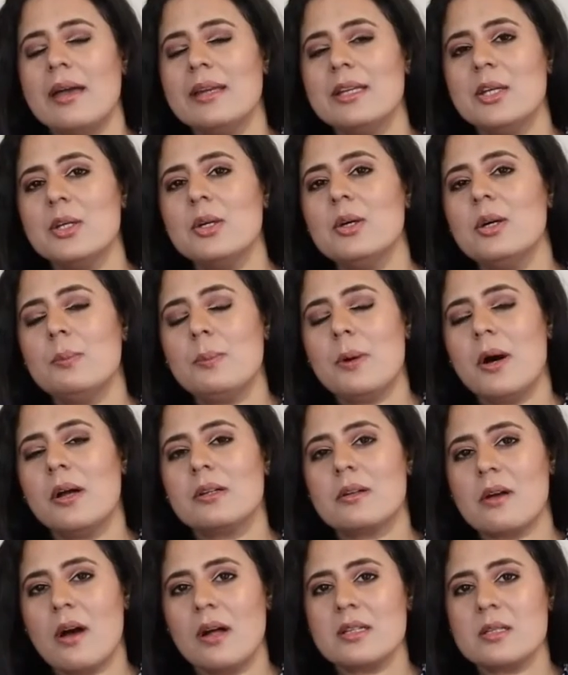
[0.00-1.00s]
And you know,
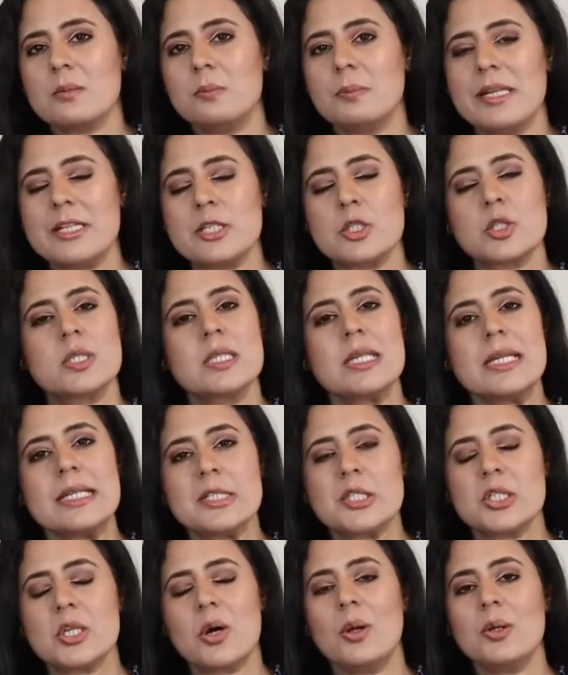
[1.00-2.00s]
upon contemplation,
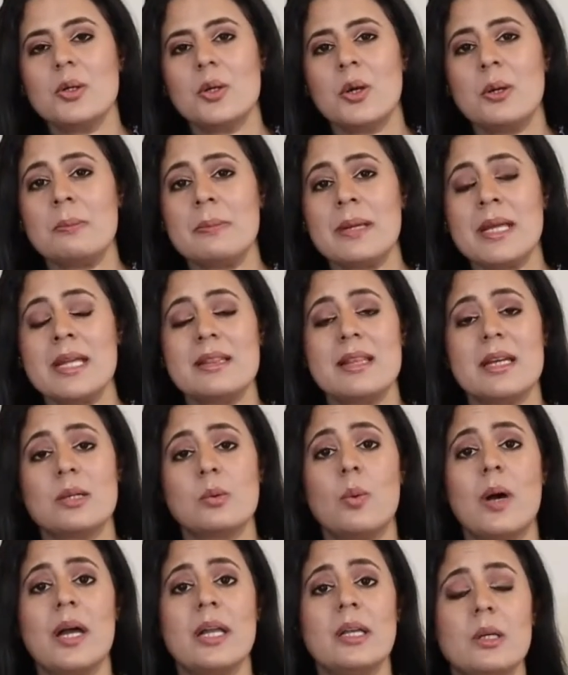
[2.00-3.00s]
it dawned on me
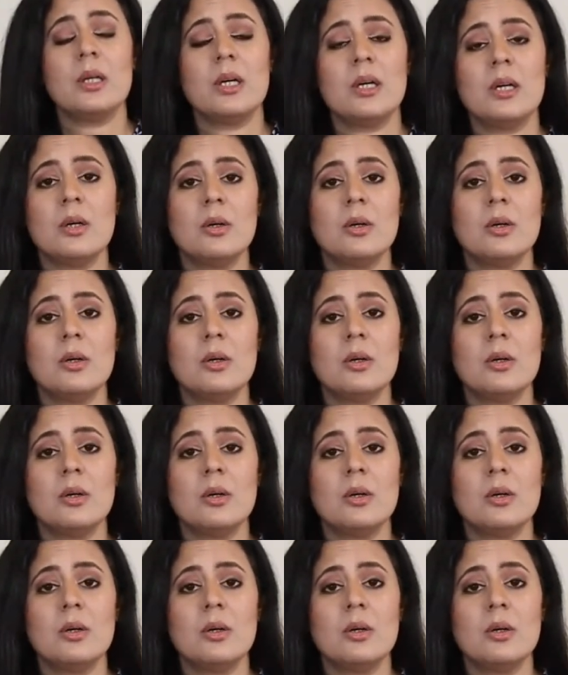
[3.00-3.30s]
that while